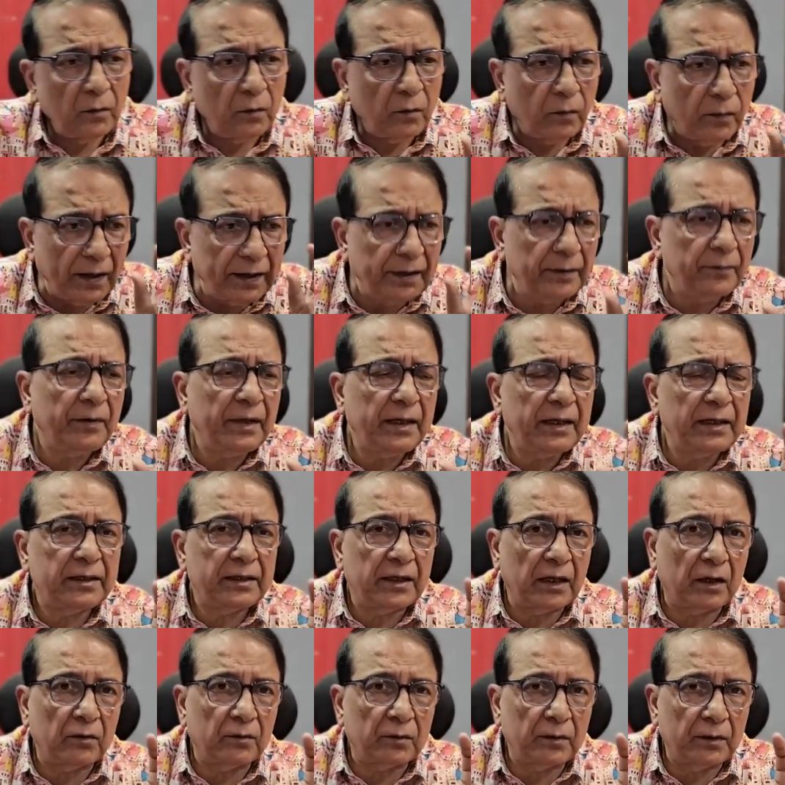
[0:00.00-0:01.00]
when we
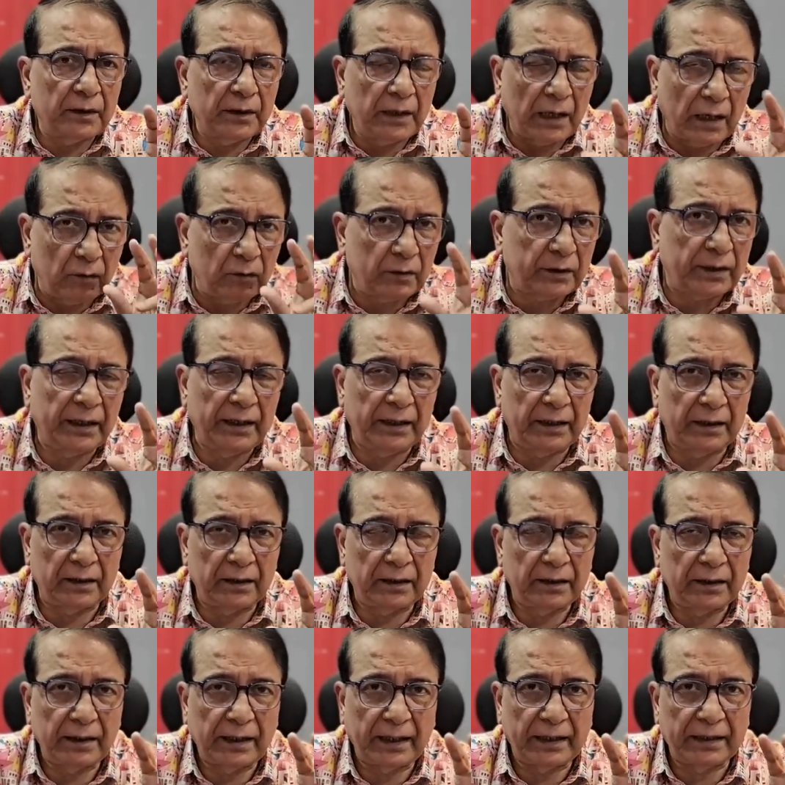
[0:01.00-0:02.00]
now think
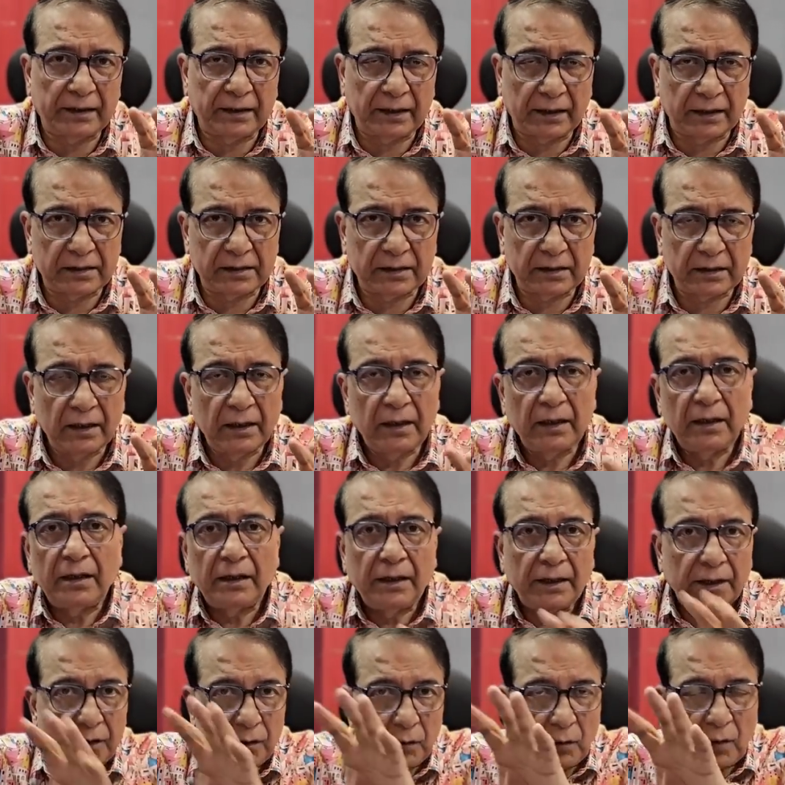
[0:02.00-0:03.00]
like this,
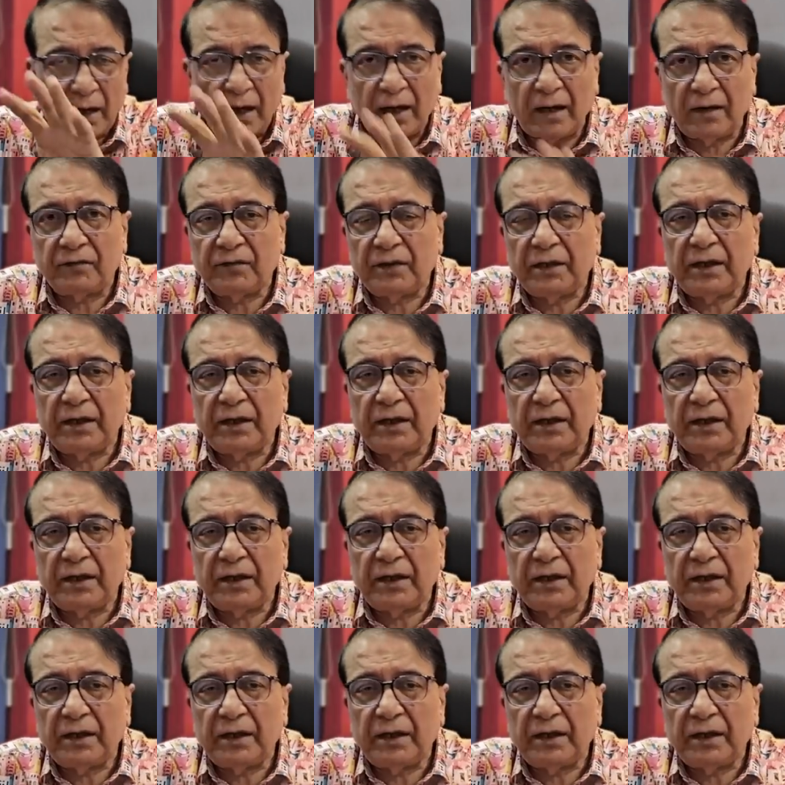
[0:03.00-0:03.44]
you have